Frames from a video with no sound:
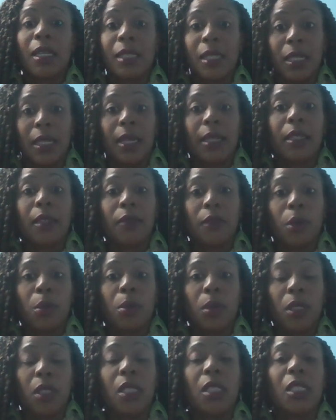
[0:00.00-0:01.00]
that's selective
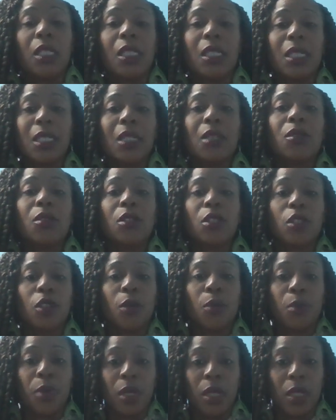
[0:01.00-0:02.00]
obedience, is still
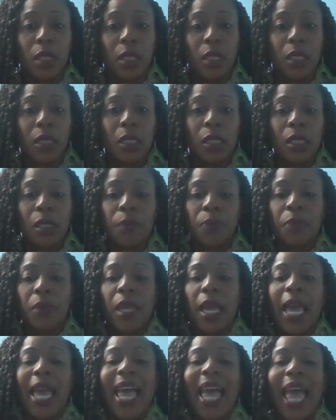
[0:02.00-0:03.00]
disobedience.
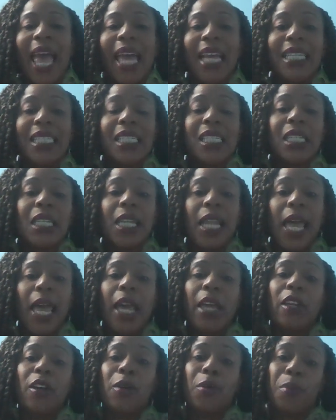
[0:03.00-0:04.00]
And
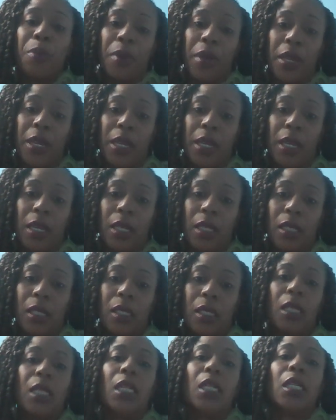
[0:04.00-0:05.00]
delayed
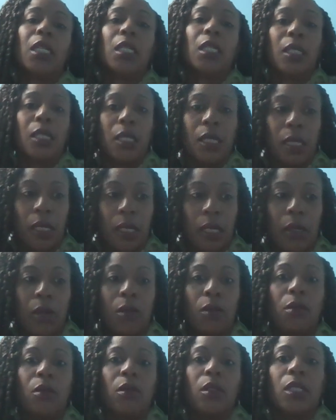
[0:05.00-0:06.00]
obedience is
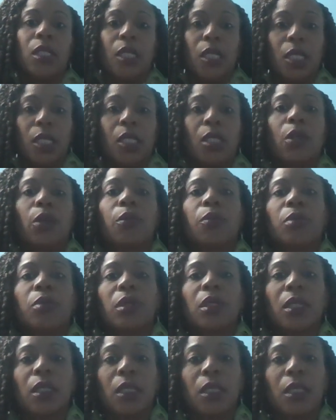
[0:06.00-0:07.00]
still
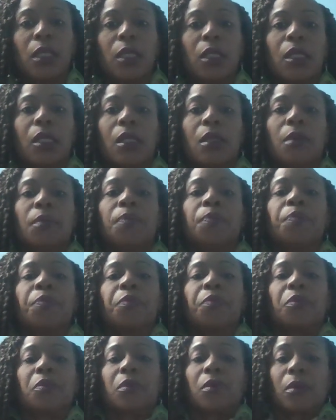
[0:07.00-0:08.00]
disobedience.
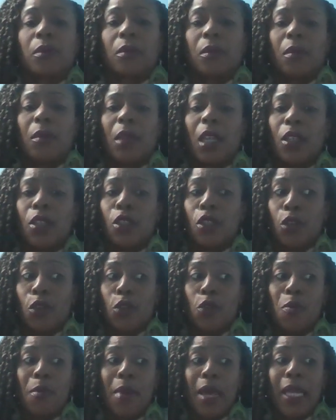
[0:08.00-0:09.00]
So
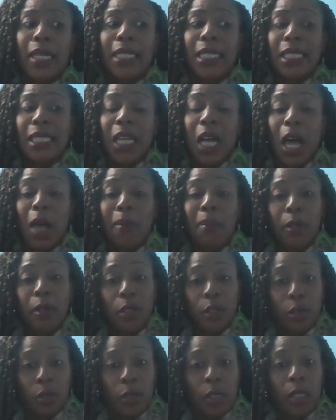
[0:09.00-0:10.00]
you may need to humble
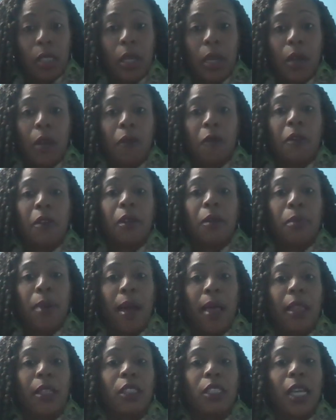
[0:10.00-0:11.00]
yourself and
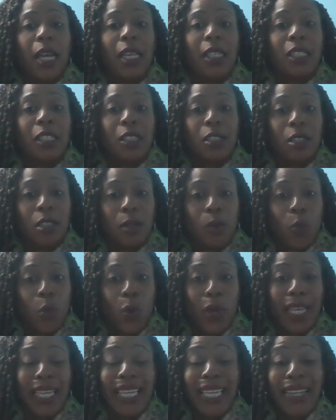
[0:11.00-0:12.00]
apologize to
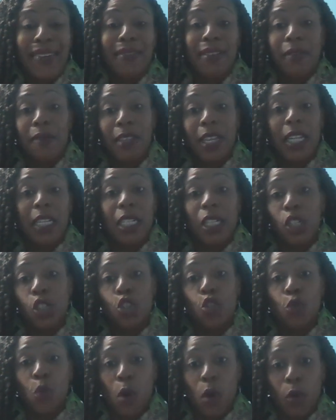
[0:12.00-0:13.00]
someone, even if they did
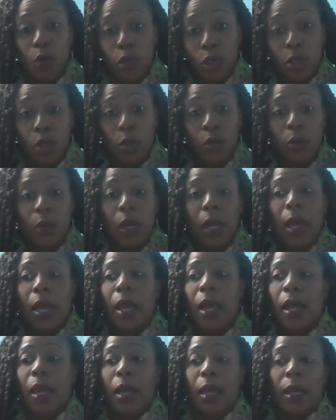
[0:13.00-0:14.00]
you wrong too.
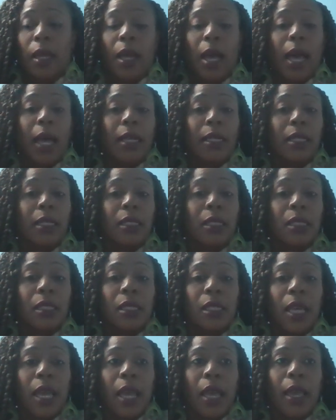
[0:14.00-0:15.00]
God didn't
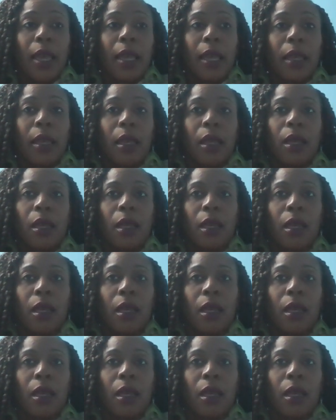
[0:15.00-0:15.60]
say,